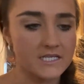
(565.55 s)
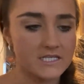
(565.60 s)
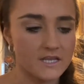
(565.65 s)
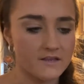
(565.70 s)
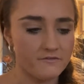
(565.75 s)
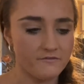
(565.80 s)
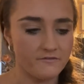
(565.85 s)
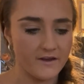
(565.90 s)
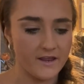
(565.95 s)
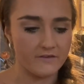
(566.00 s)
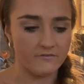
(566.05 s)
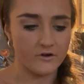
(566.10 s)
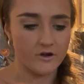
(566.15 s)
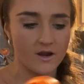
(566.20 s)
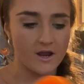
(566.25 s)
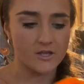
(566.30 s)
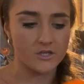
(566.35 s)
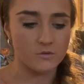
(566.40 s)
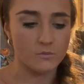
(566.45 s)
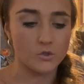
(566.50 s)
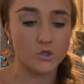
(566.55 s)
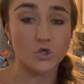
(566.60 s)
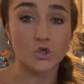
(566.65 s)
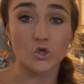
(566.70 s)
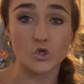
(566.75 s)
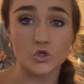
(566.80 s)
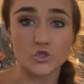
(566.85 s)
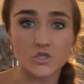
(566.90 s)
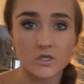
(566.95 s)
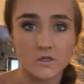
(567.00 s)
flavor, and you would
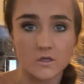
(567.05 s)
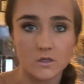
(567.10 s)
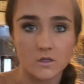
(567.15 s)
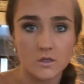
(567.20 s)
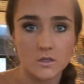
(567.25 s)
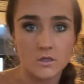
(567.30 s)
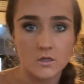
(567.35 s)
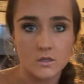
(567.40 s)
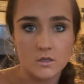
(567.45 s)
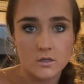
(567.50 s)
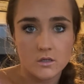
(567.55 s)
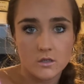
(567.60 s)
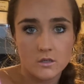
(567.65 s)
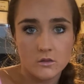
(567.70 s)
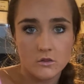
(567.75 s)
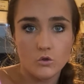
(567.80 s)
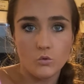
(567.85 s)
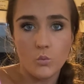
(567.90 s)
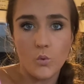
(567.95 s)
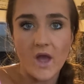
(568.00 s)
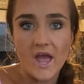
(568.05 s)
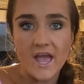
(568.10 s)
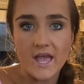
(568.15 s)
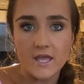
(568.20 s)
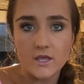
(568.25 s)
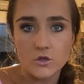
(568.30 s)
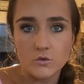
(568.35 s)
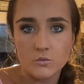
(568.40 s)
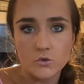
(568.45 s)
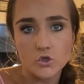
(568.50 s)
use it the way
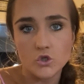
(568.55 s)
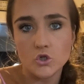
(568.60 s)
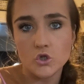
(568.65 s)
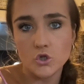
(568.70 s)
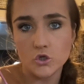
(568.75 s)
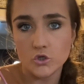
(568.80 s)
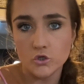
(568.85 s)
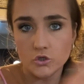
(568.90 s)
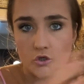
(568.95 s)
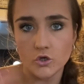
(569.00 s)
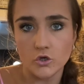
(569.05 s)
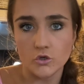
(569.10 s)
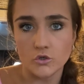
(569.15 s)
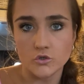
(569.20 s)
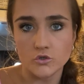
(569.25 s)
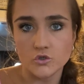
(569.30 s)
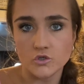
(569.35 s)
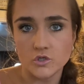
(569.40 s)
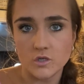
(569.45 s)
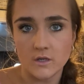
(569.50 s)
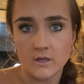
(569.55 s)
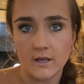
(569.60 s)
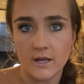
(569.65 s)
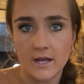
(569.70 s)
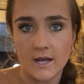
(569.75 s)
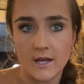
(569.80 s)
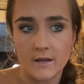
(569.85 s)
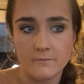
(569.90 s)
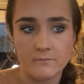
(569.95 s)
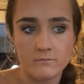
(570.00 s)
you would use
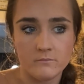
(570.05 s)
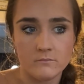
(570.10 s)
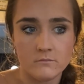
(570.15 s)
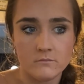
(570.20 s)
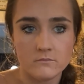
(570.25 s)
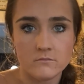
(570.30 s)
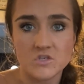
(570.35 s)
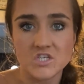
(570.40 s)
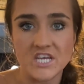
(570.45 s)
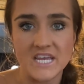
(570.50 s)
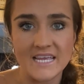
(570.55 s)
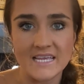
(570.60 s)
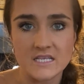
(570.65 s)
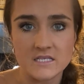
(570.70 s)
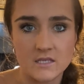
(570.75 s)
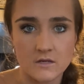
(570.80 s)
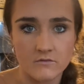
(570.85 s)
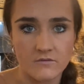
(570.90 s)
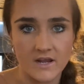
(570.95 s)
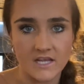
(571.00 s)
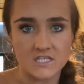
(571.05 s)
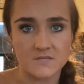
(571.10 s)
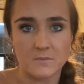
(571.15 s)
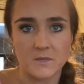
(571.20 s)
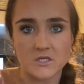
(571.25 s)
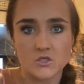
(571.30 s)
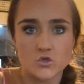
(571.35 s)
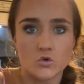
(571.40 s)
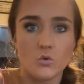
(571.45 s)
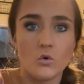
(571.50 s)
cheese in
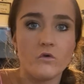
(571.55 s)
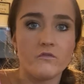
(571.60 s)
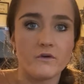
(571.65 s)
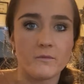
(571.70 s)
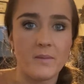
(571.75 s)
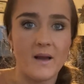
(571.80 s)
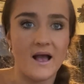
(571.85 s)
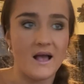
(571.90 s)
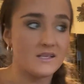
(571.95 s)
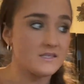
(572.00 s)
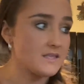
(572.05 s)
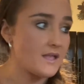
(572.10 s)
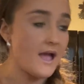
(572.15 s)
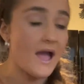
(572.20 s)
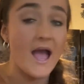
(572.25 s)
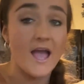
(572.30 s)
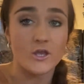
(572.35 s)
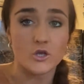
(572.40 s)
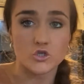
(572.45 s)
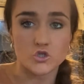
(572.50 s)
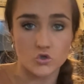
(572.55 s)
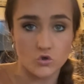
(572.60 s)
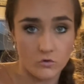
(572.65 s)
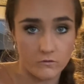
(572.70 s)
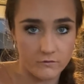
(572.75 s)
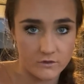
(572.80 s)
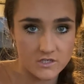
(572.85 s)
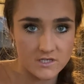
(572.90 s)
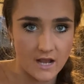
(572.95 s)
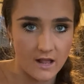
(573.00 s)
recipes. So over pasta, I use it
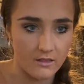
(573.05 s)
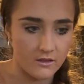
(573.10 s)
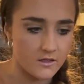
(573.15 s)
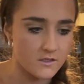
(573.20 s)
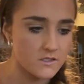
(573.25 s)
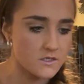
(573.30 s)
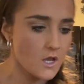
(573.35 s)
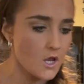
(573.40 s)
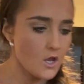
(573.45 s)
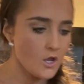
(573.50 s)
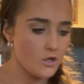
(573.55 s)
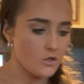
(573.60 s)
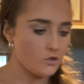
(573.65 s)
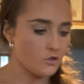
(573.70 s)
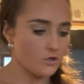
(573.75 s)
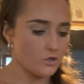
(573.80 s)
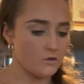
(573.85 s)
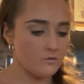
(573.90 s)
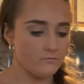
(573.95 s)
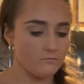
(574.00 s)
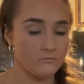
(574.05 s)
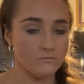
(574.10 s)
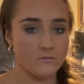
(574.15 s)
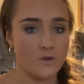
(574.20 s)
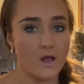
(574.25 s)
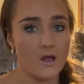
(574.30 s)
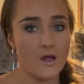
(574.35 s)
over salads. You can